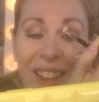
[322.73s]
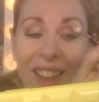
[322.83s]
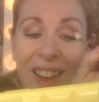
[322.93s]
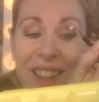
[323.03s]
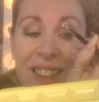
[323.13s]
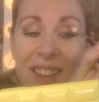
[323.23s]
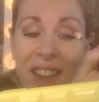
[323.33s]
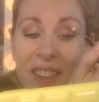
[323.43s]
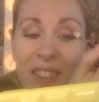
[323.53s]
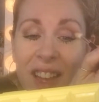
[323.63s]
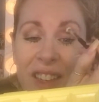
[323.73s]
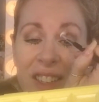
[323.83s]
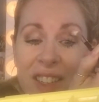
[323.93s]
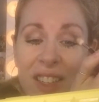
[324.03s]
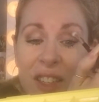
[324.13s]
All right, so now we've got
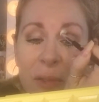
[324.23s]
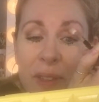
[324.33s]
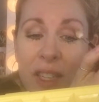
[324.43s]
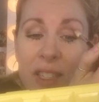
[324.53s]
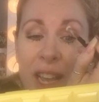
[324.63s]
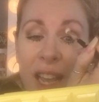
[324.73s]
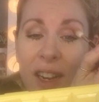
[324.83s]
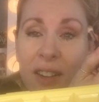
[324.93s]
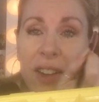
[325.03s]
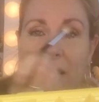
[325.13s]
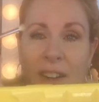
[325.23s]
just a little bit of shadow in